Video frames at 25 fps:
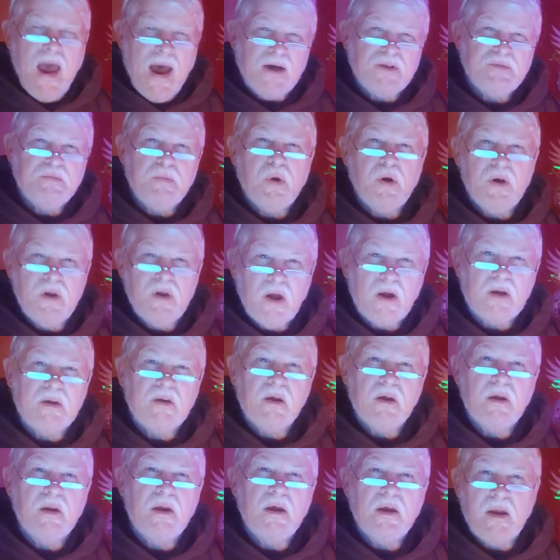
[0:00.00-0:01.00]
as
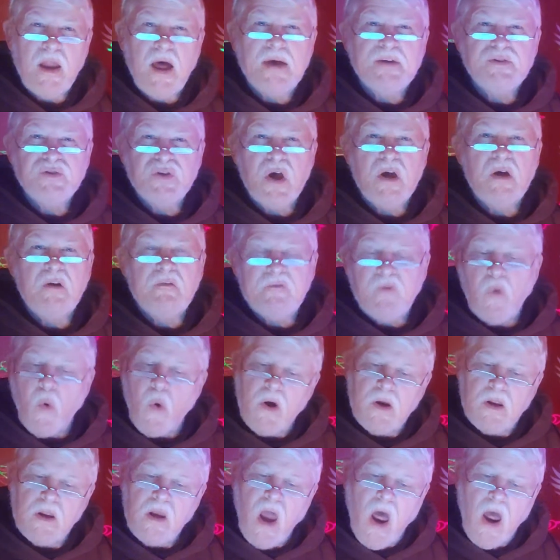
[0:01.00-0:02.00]
predicted in Isaiah
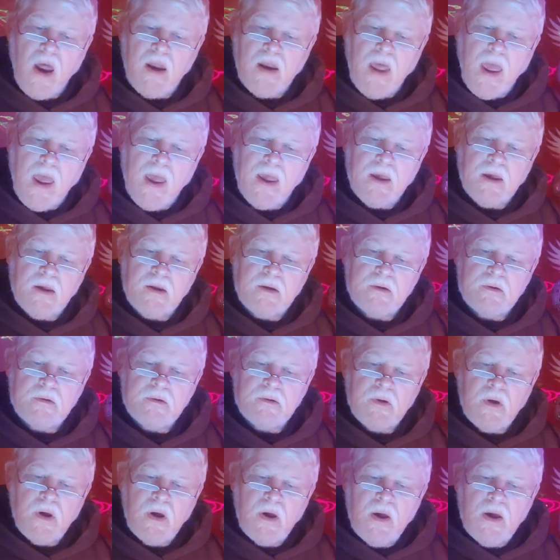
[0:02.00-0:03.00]
49 8.
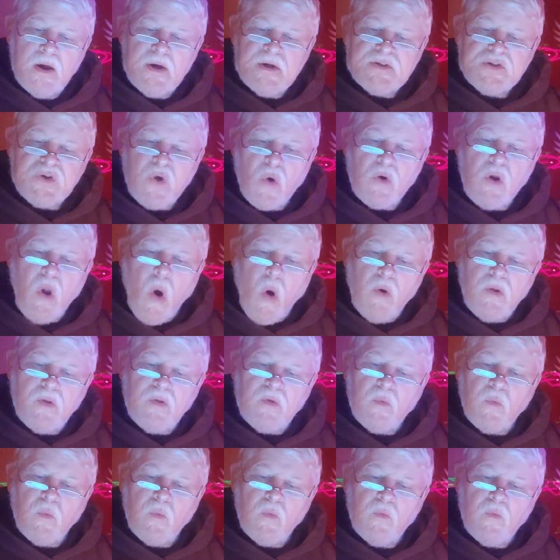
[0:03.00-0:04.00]
So
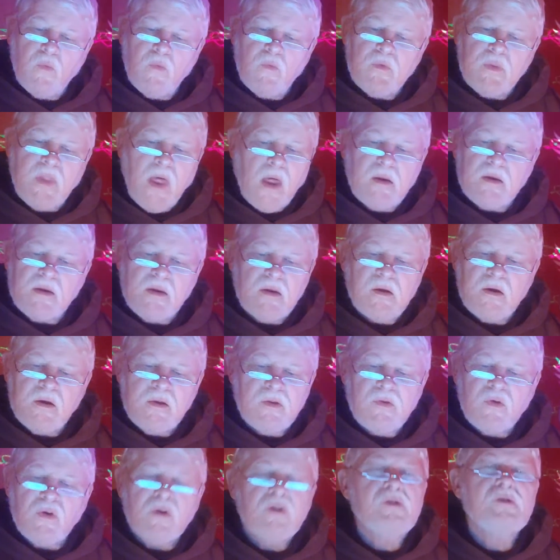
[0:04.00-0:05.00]
know that
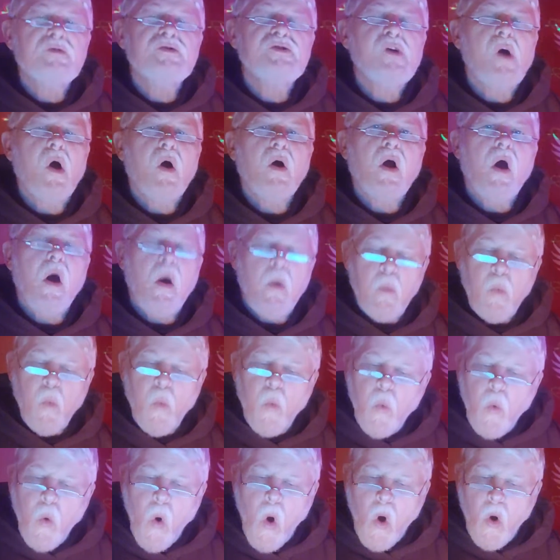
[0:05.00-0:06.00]
there shall
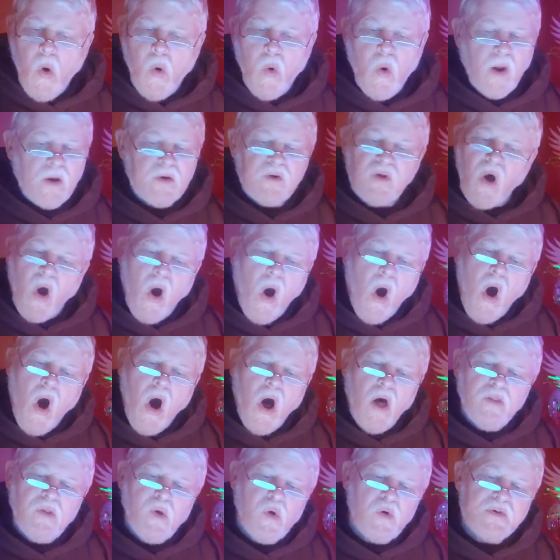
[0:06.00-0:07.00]
come woe unto
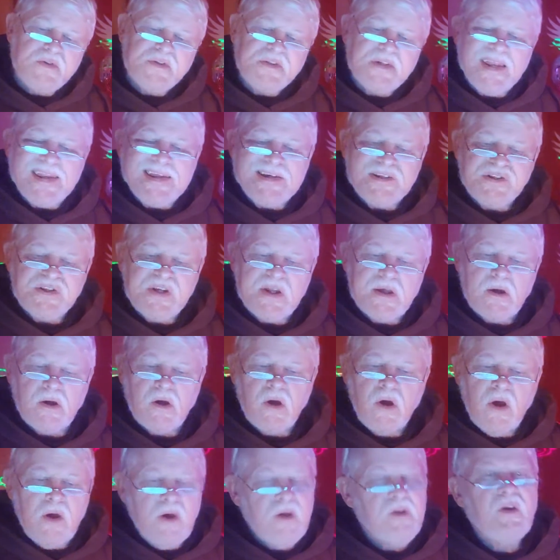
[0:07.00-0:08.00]
all those listening
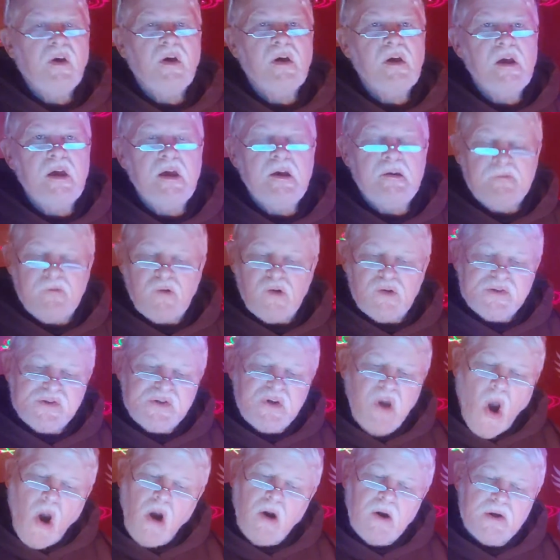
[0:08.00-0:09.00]
to evil's
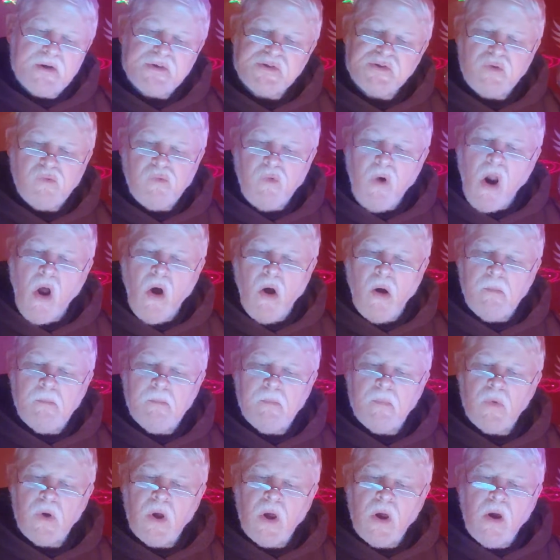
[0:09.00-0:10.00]
darkest
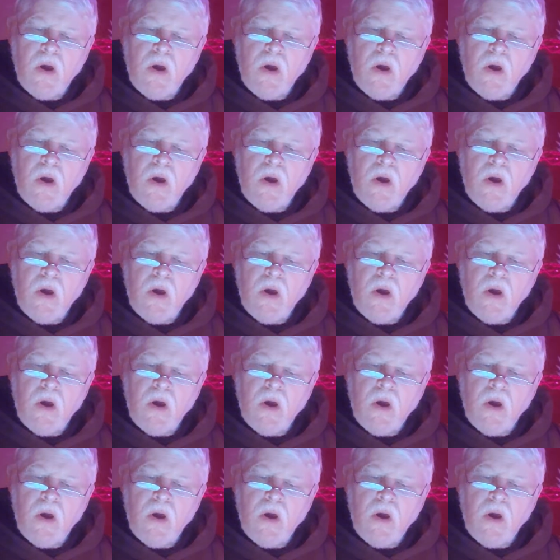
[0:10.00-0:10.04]
realm.